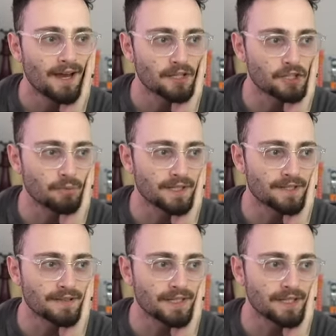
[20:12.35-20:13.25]
She brings
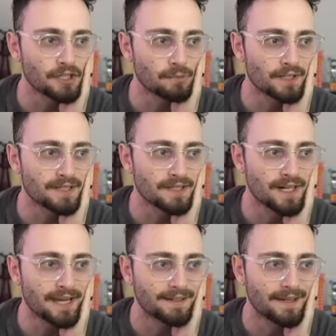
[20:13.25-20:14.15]
in the king, she brings in the
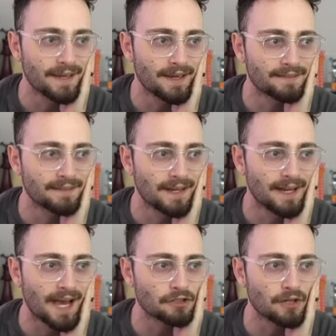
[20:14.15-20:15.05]
knight, and
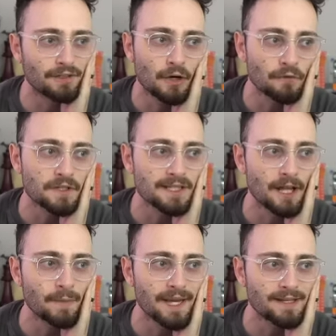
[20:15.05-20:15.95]
I tried to go for
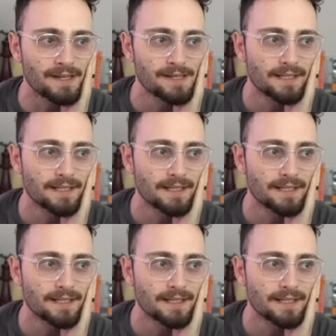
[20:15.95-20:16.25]
stalemate.